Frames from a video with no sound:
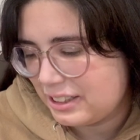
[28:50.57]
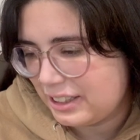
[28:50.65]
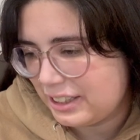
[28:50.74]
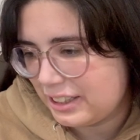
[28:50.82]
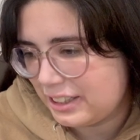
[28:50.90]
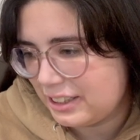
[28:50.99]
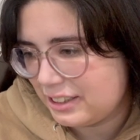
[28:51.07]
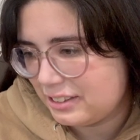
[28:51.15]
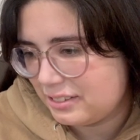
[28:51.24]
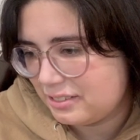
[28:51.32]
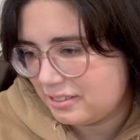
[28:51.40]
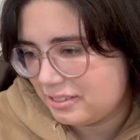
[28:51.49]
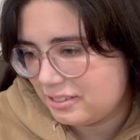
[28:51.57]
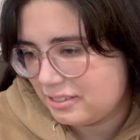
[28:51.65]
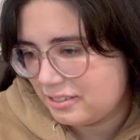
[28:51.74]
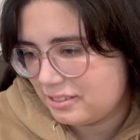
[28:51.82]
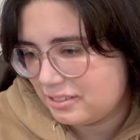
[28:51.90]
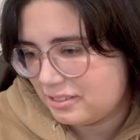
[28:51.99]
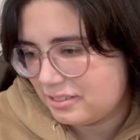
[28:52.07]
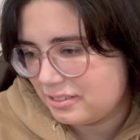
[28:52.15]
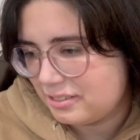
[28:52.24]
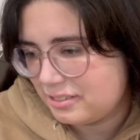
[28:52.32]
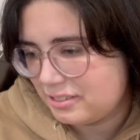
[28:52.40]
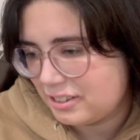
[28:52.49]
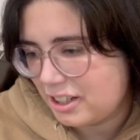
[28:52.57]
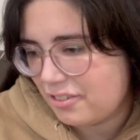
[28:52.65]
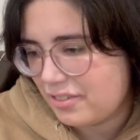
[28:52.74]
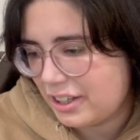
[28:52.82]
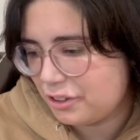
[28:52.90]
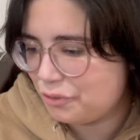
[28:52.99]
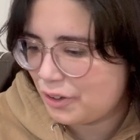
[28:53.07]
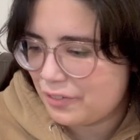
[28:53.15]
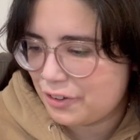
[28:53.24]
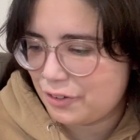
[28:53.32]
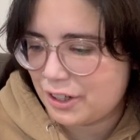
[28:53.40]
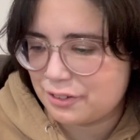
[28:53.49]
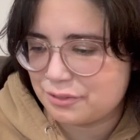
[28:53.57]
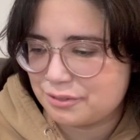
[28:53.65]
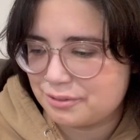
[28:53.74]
in a valid 5 out of 5.